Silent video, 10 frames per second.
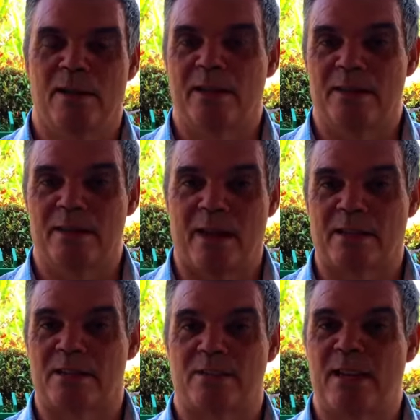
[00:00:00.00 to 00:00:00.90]
in the
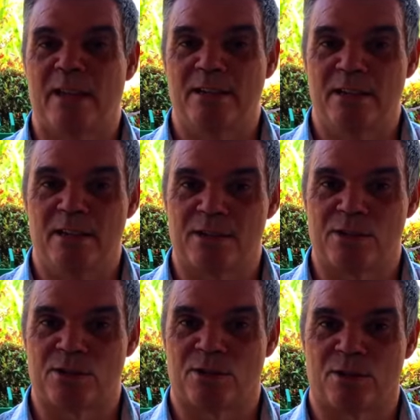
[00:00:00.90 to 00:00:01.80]
next 10 years or
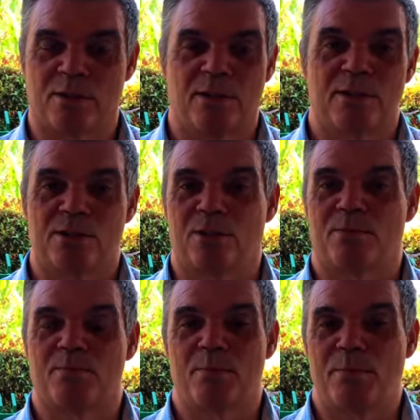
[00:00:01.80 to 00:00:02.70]
so. So
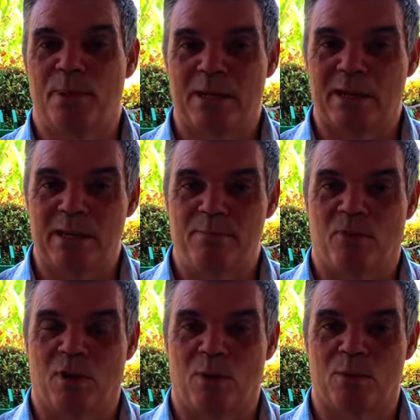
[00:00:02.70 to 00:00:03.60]
big leap
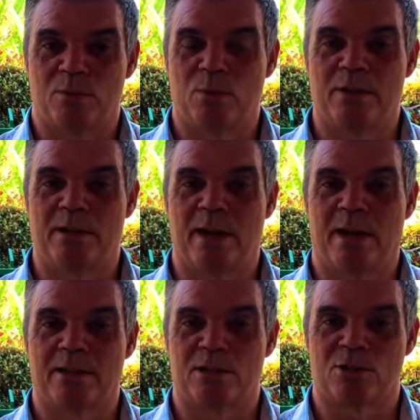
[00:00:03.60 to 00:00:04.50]
forward with
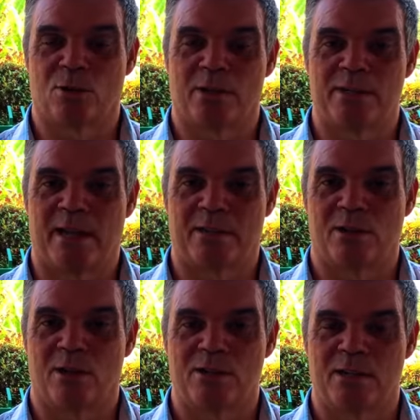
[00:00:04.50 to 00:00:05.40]
regard to solar
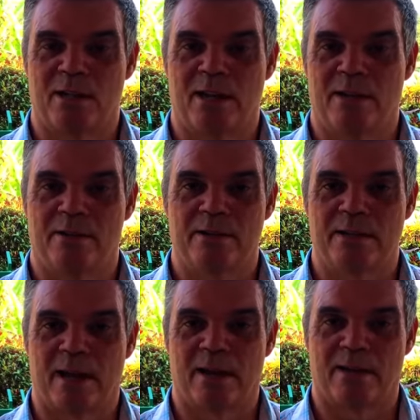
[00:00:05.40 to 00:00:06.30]
technology here in
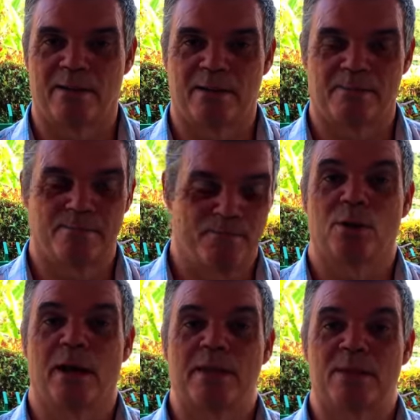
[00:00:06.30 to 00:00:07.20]
Thailand.
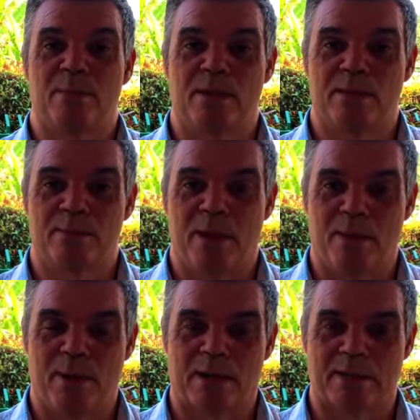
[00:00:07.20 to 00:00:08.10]
So estimated
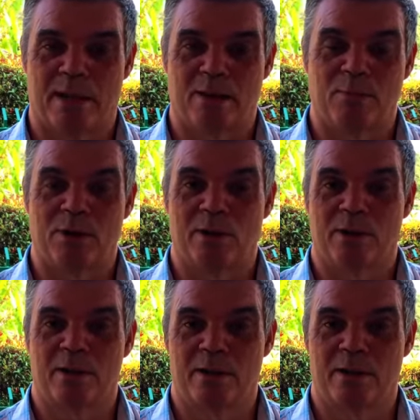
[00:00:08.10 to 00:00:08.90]
payback time on a